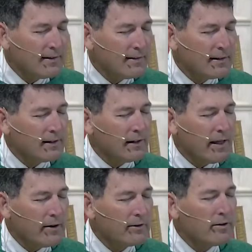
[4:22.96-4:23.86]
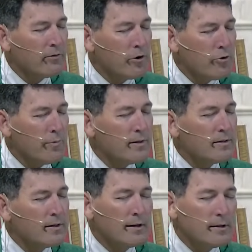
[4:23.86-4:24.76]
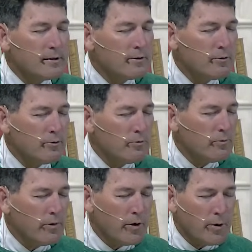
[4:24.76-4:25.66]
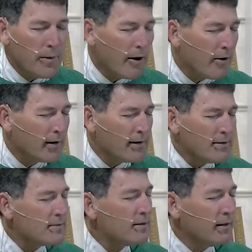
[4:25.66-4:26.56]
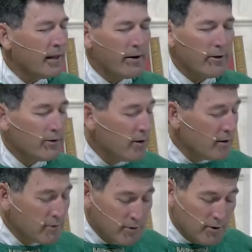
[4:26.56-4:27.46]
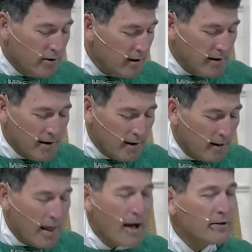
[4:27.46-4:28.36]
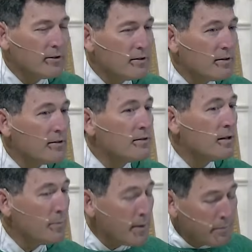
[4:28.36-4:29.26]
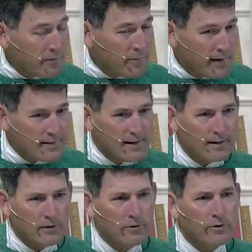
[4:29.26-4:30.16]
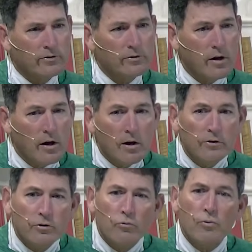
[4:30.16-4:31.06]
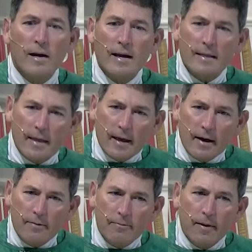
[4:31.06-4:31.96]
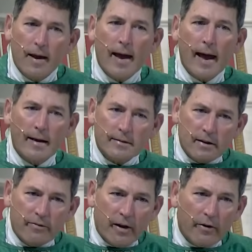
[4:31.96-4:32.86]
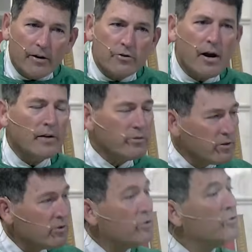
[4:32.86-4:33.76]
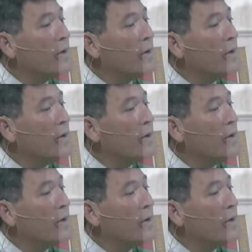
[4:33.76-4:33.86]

That the letter to the Romans is to the Americans and the letter to the uh, Colossians is to the people of Bay St. Louis. So read them as if they're addressed to